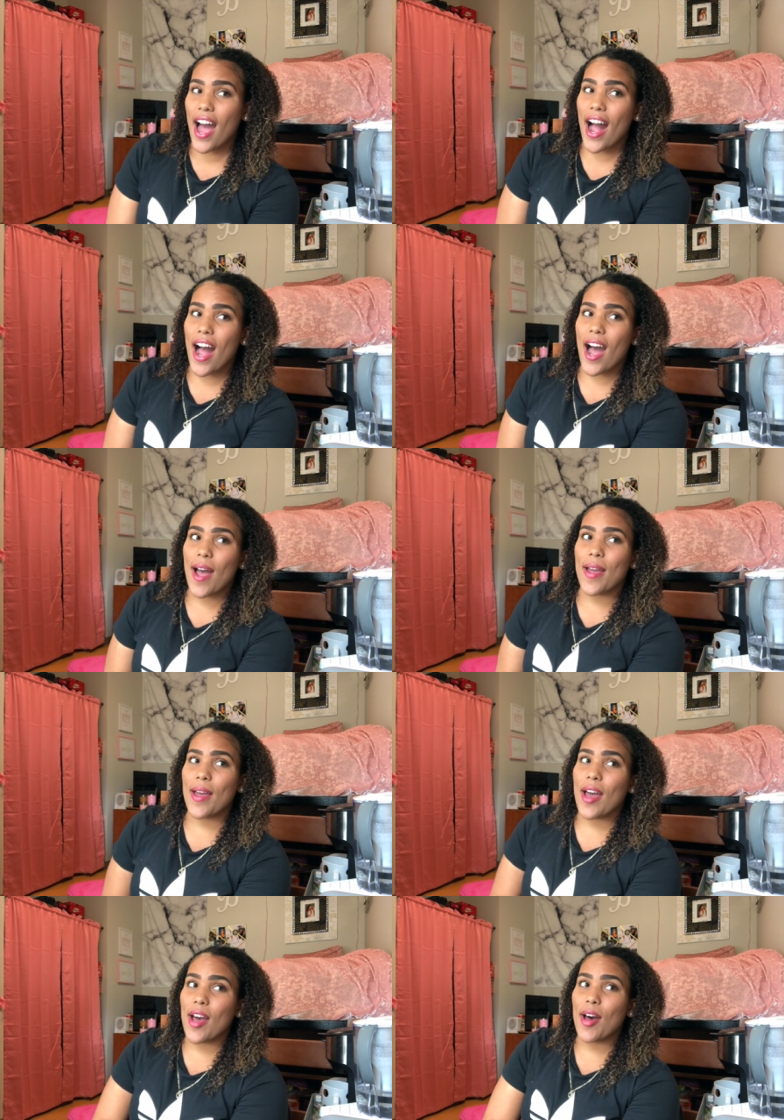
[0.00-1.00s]
I
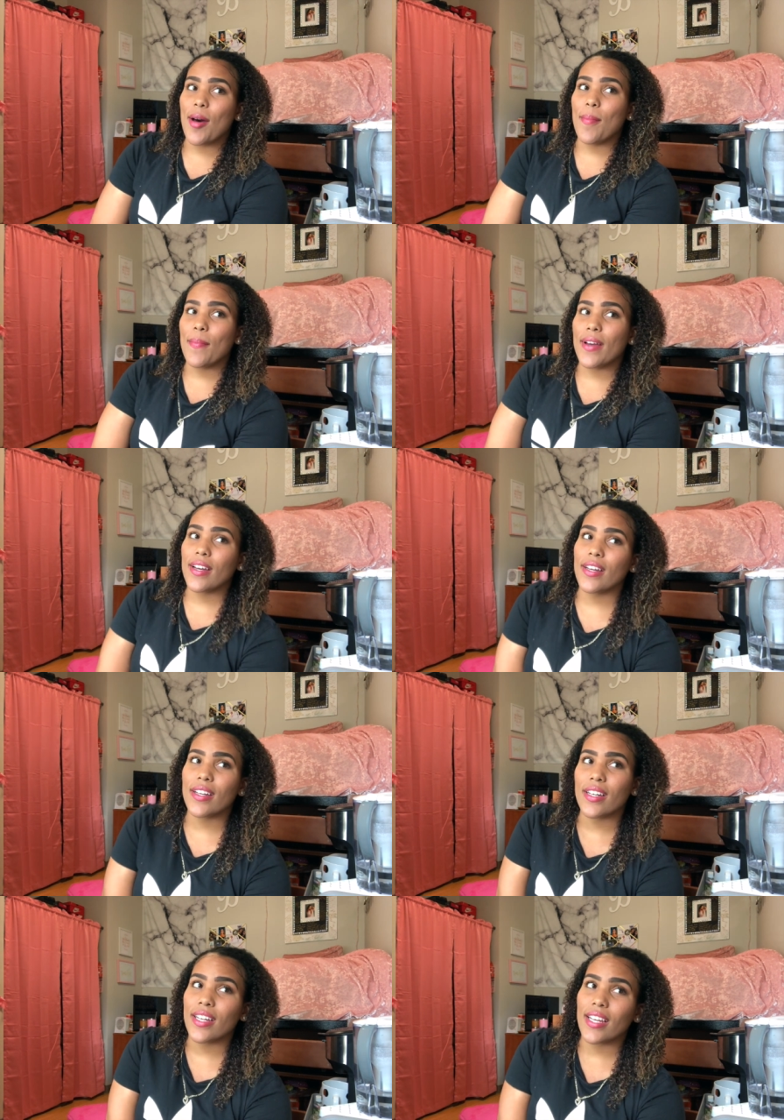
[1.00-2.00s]
am
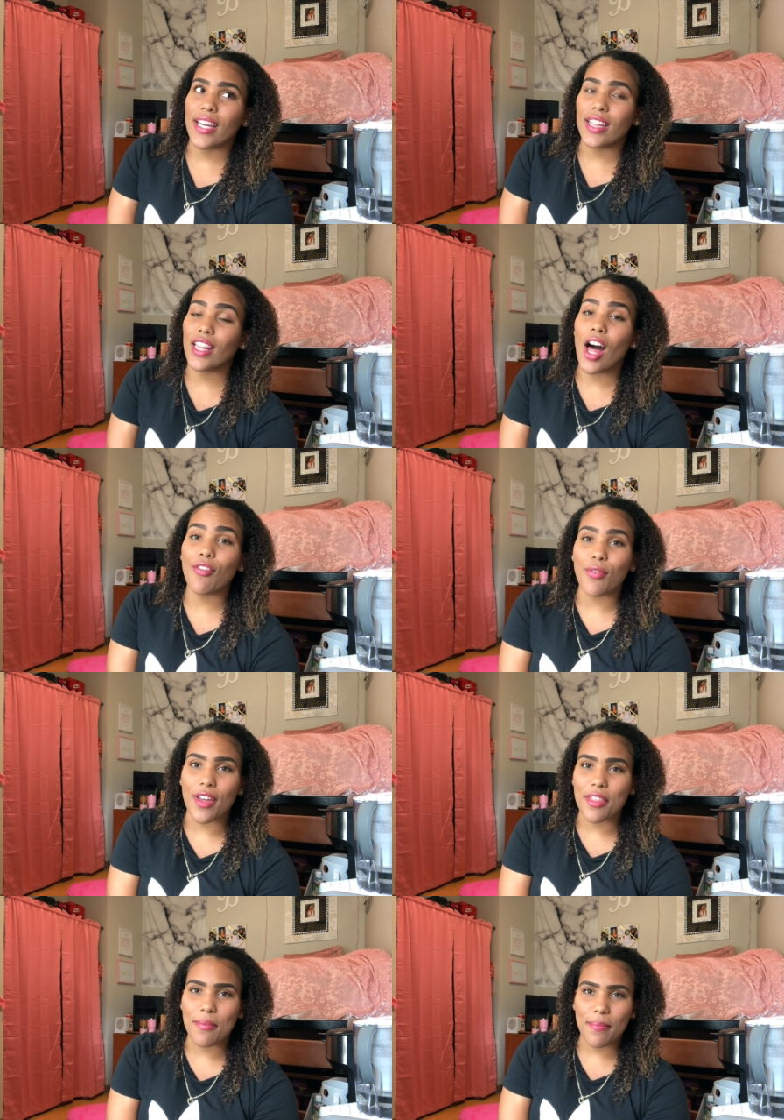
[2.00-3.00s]
in love
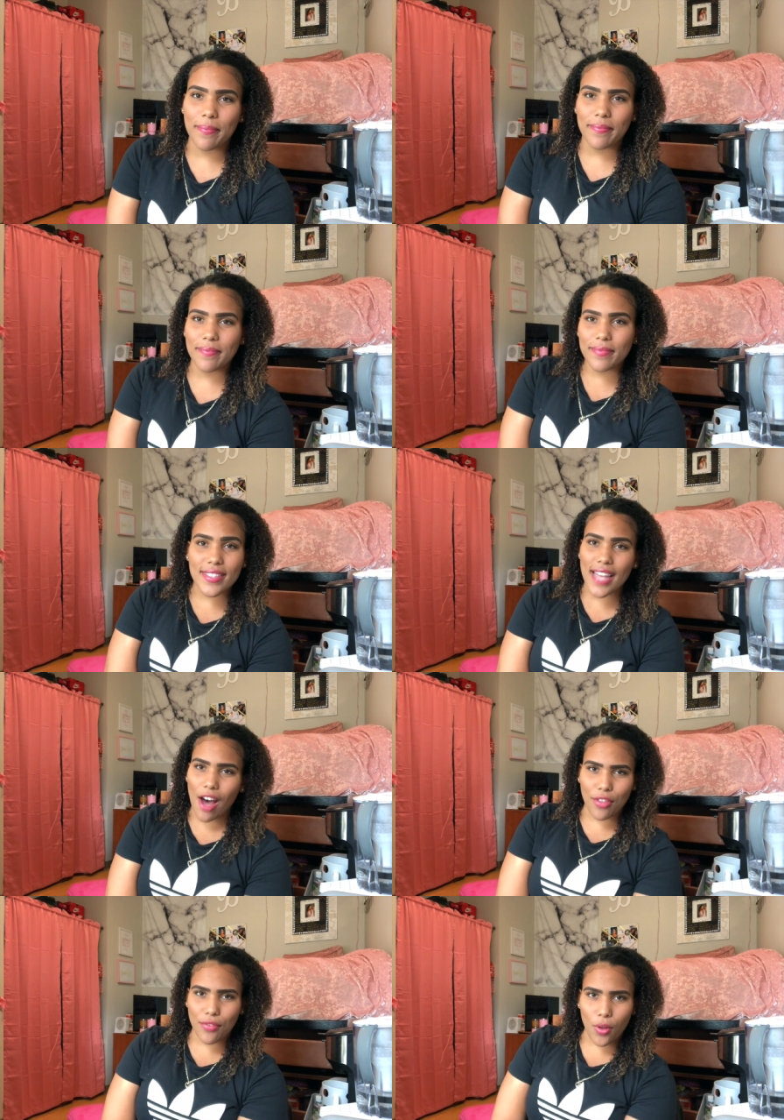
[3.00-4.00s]
with
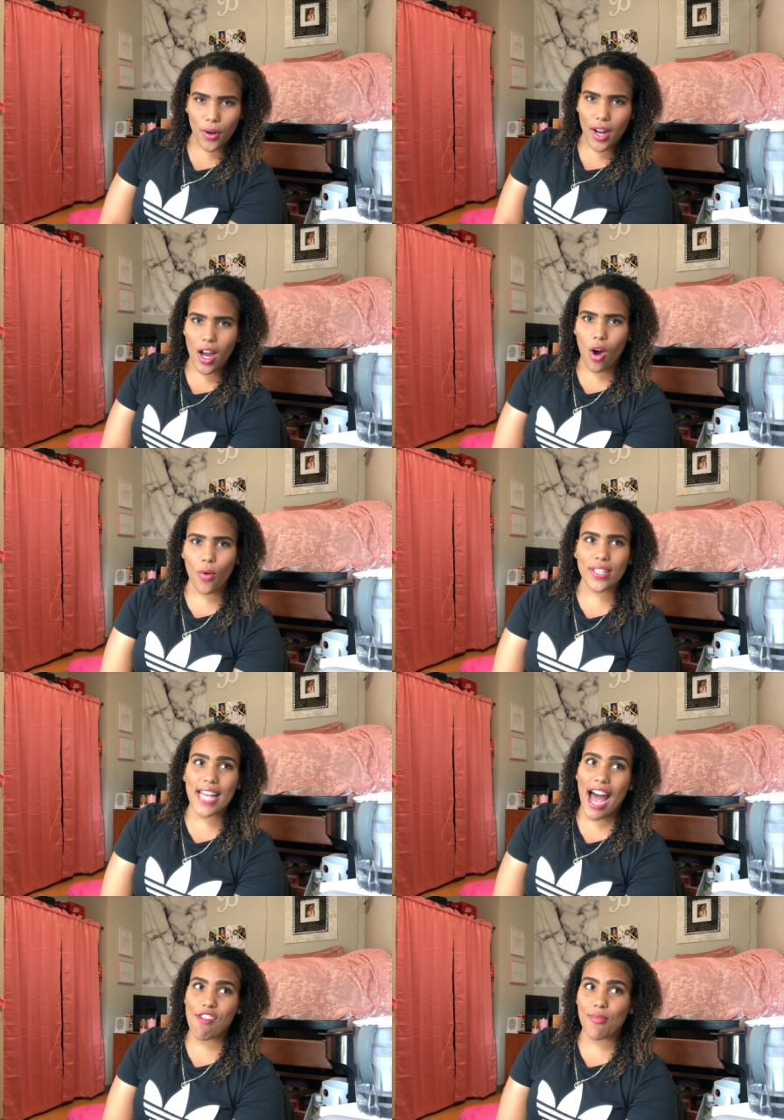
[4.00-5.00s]
South Florida. Always
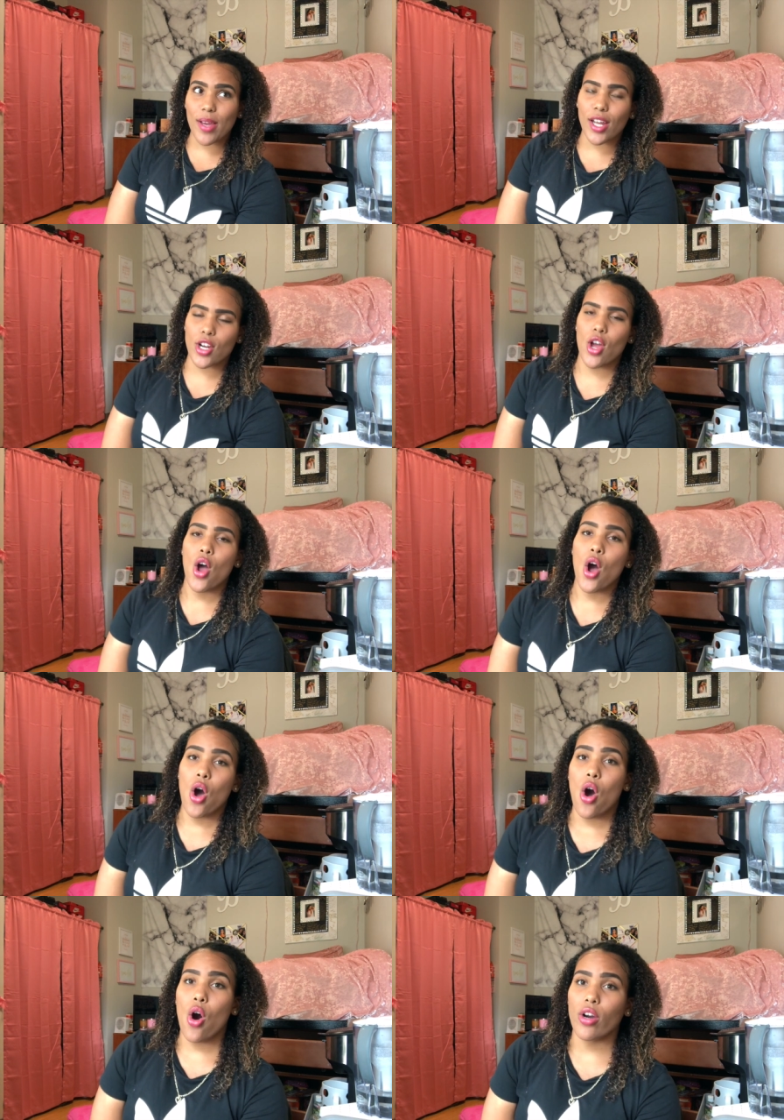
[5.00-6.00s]
have been,
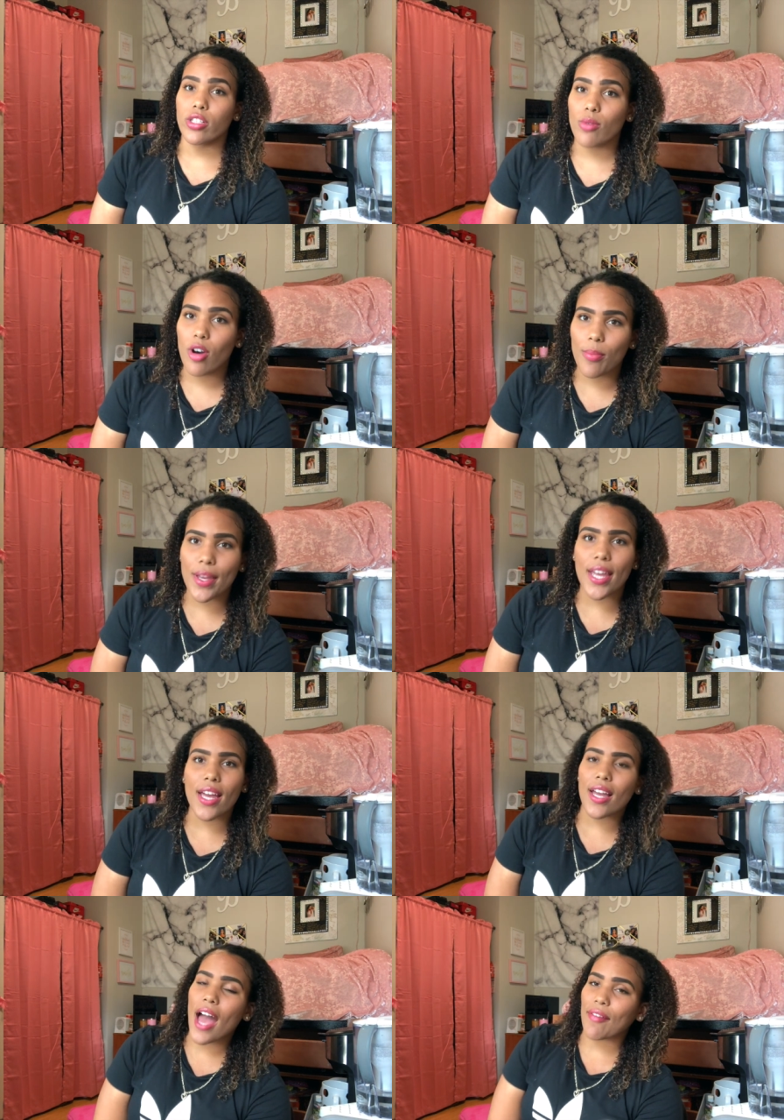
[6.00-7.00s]
always will be.
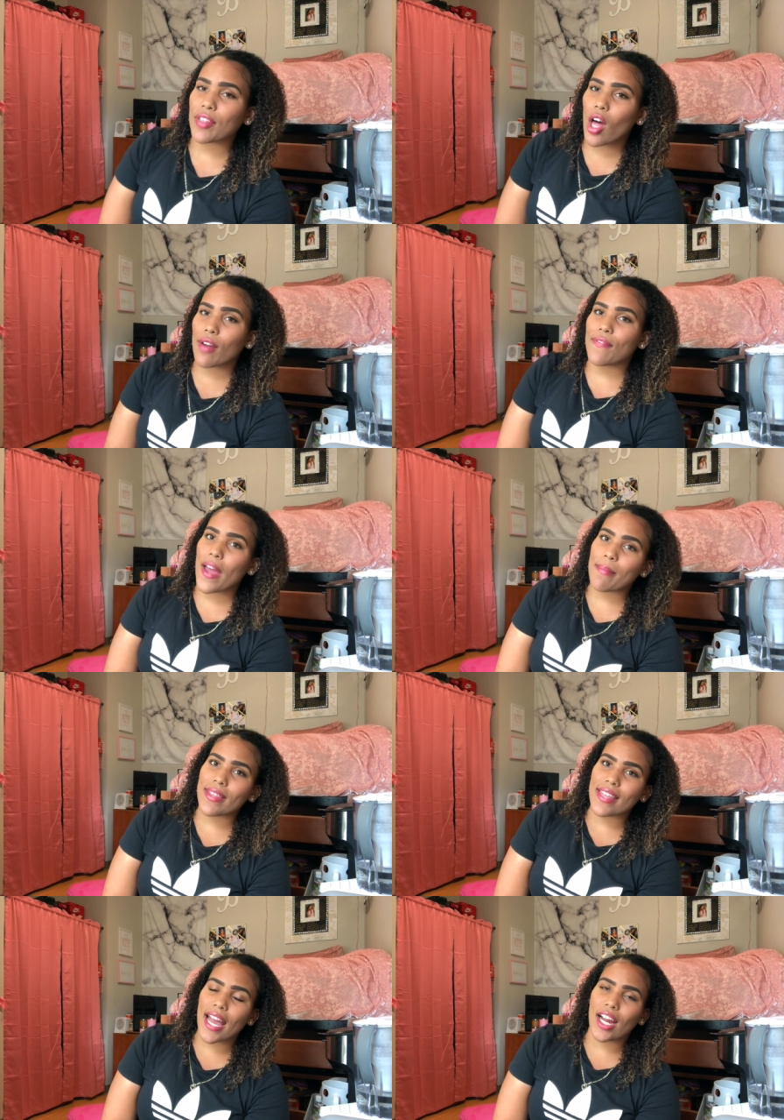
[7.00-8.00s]
Have a lot of
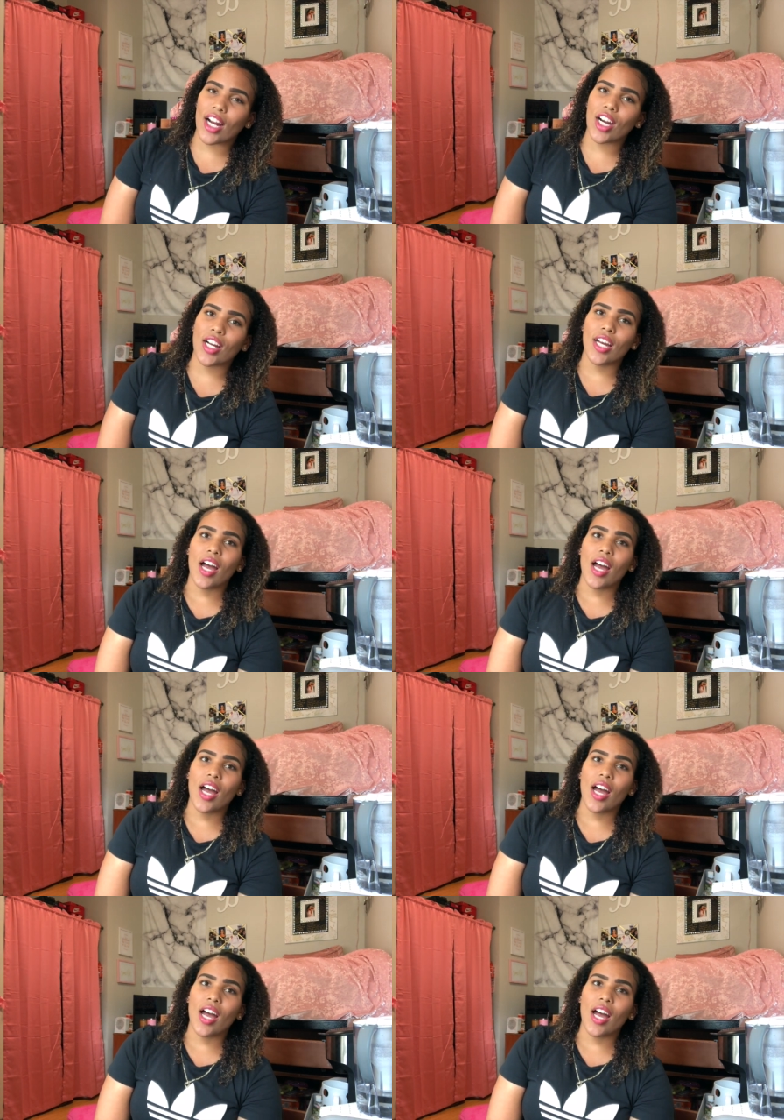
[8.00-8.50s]
family there.